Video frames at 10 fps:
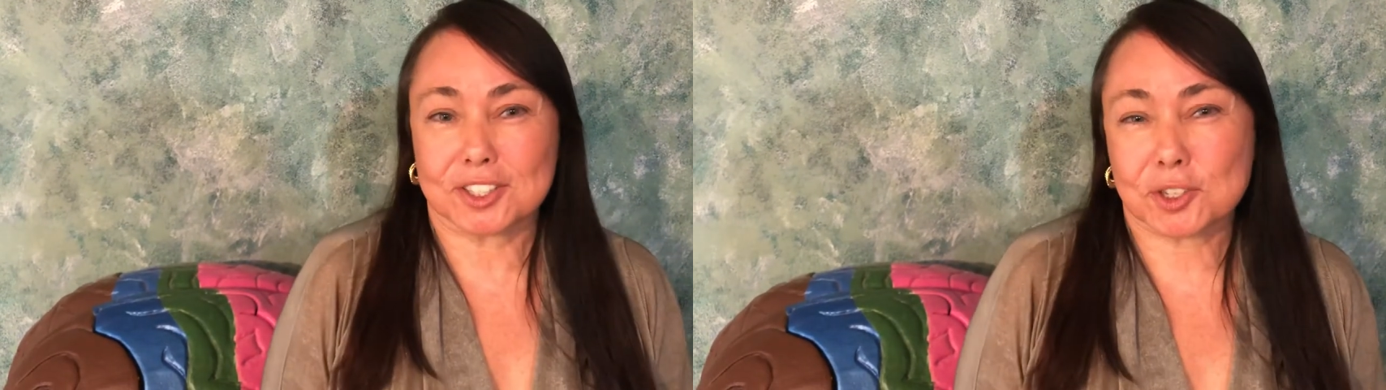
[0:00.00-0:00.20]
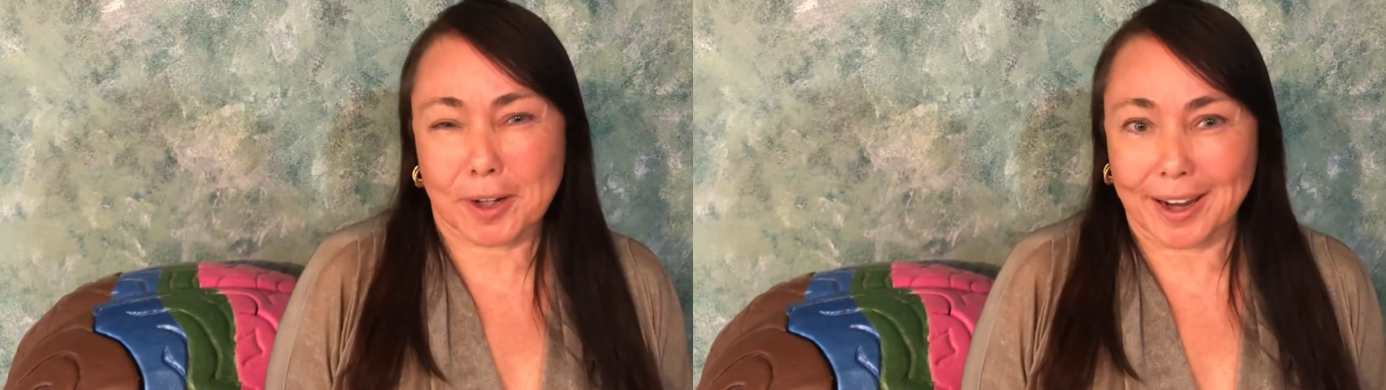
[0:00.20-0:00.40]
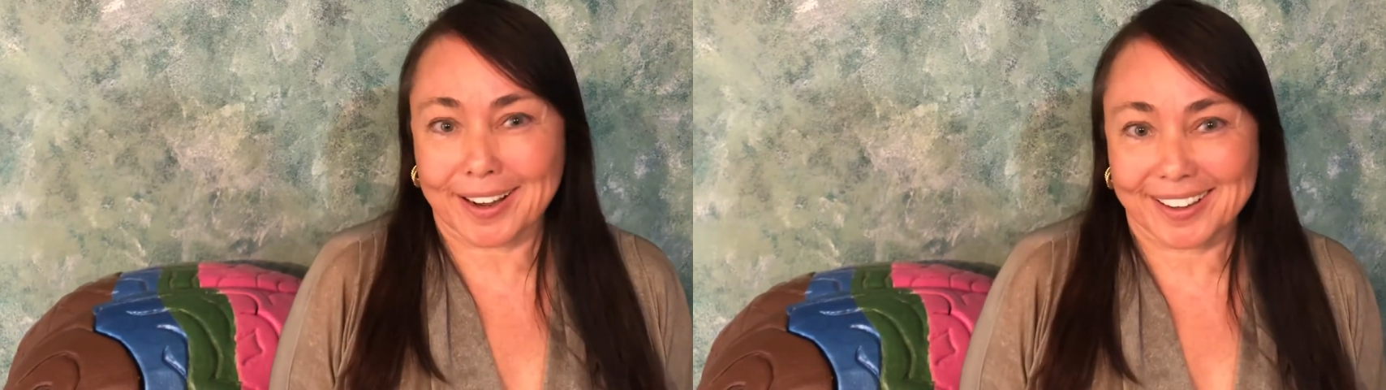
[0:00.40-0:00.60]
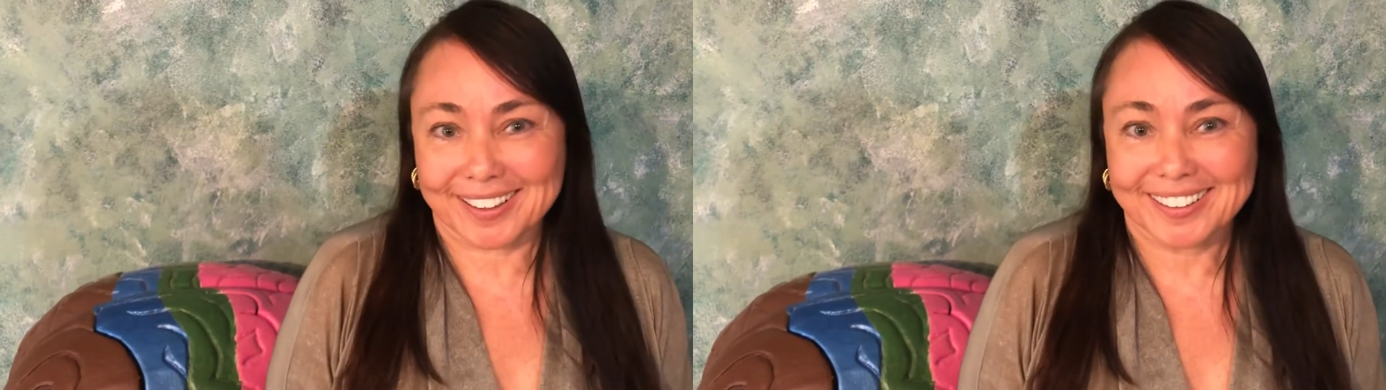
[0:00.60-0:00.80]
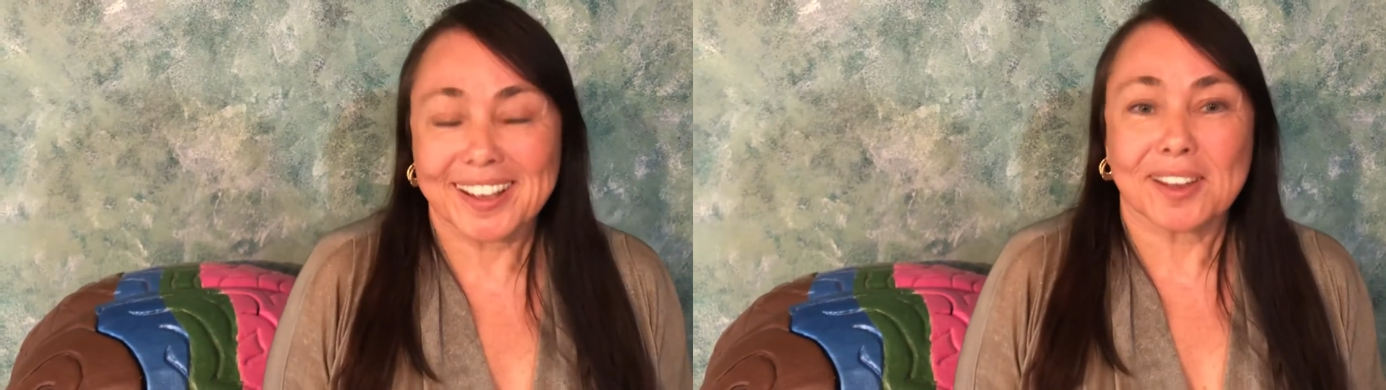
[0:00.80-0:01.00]
trick
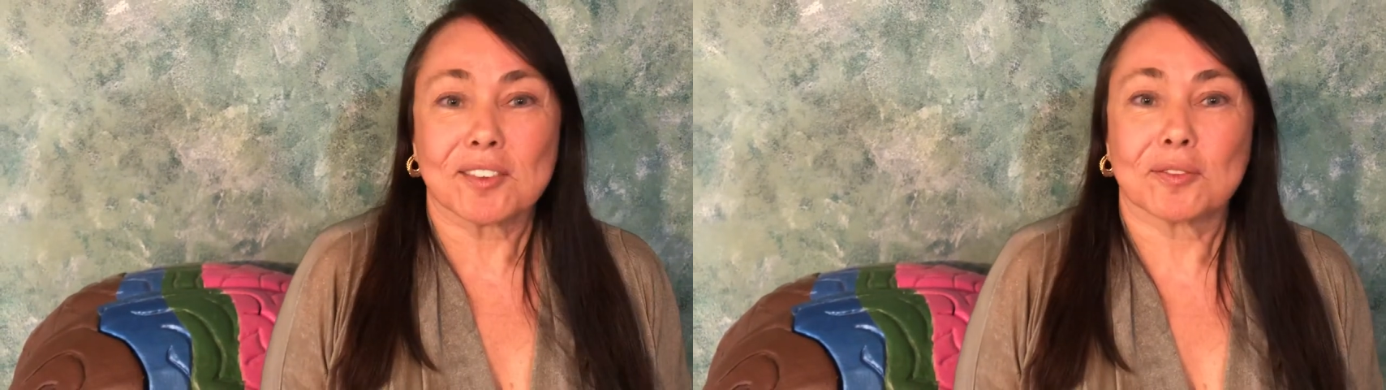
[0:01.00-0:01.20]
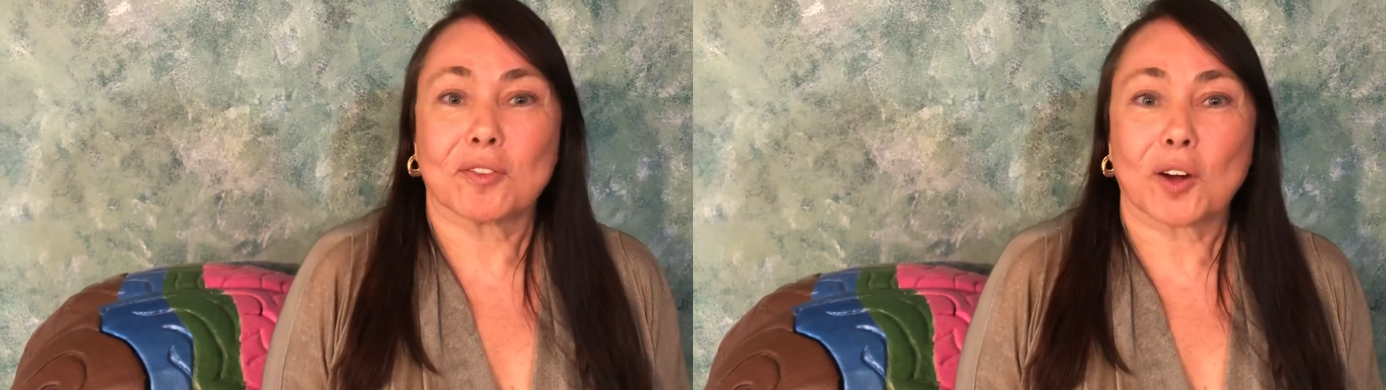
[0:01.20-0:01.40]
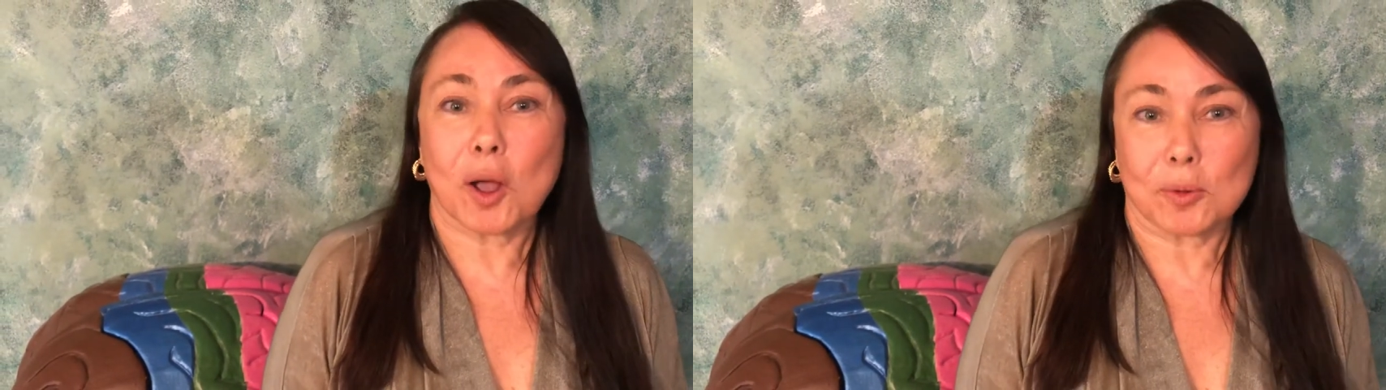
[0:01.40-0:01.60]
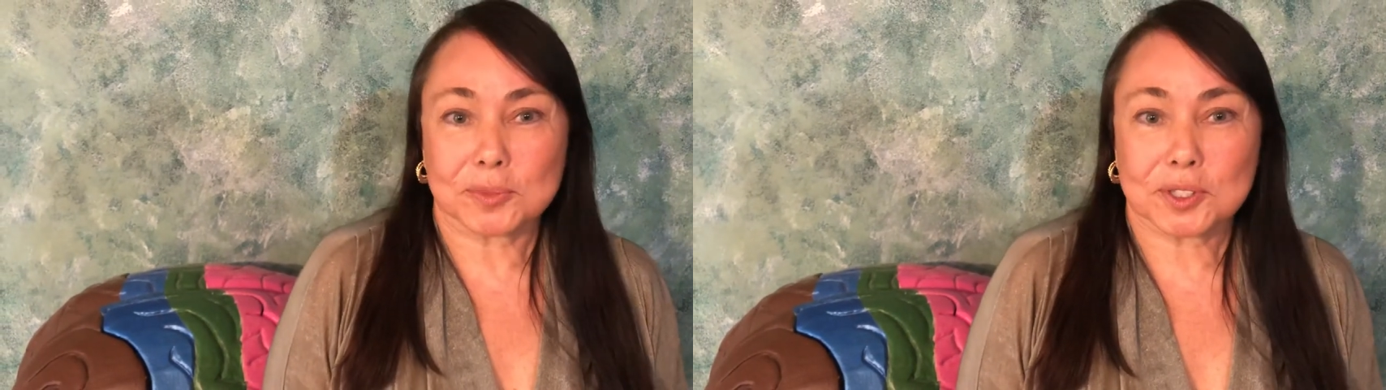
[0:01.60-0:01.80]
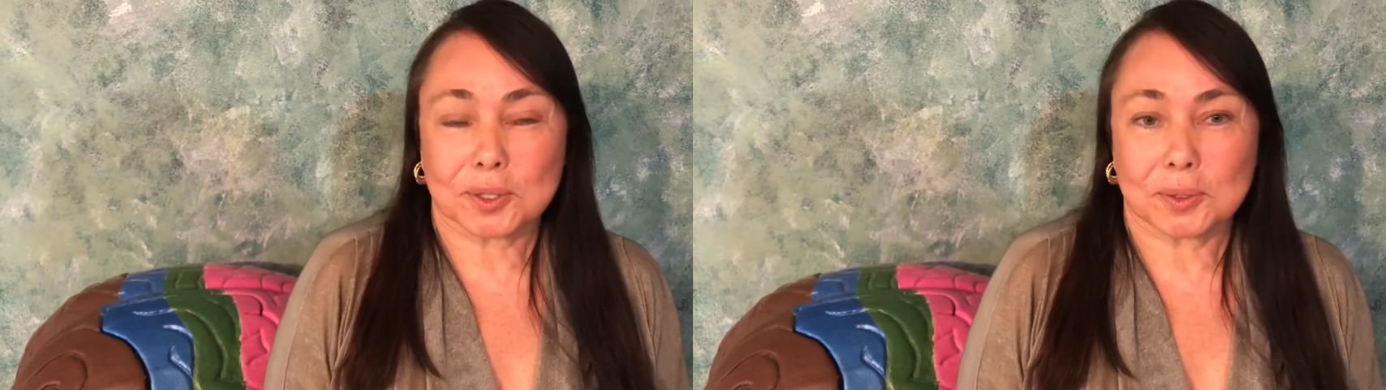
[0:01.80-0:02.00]
for
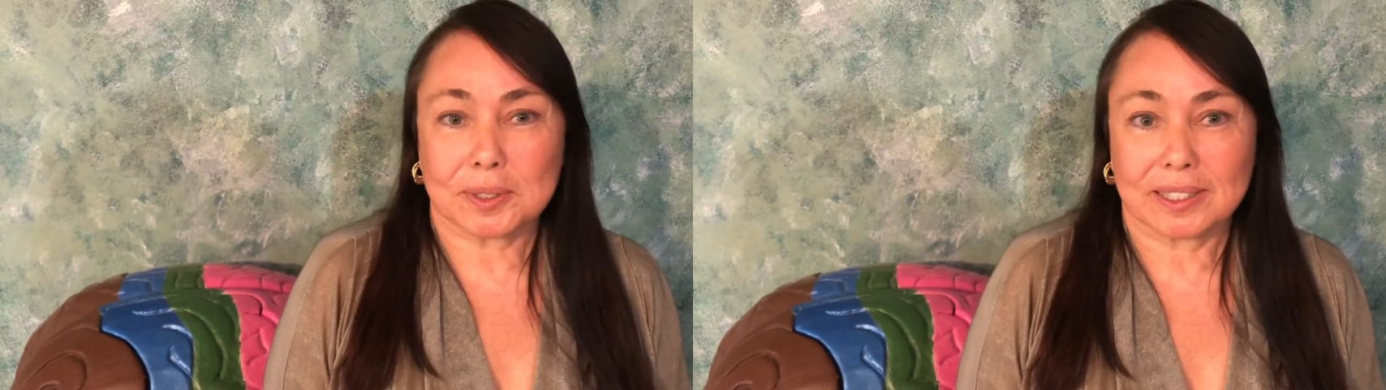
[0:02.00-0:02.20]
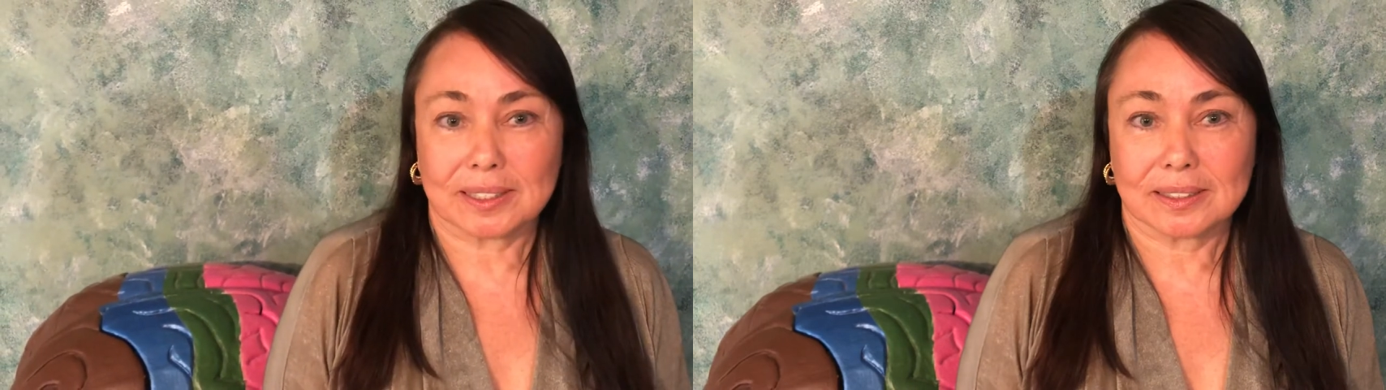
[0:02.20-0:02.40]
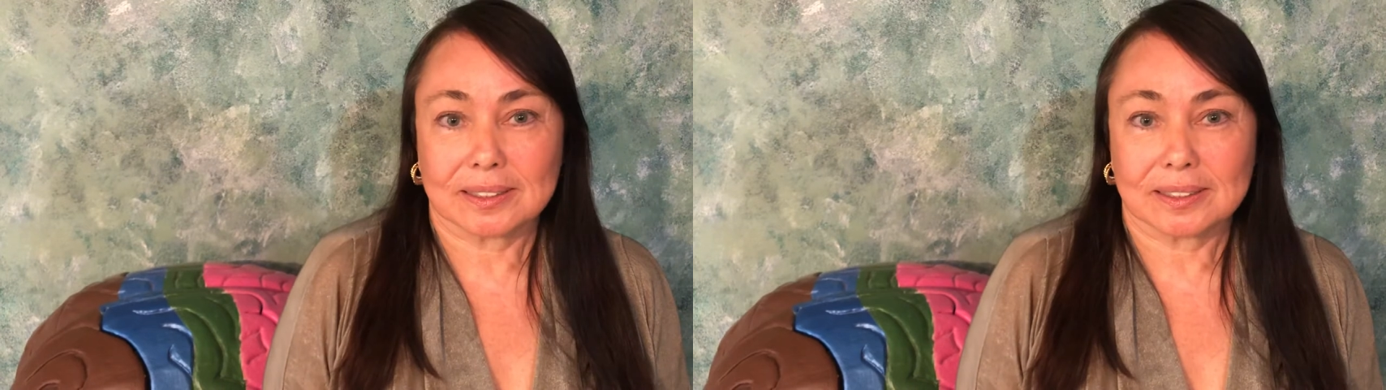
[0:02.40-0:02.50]
homeschooling.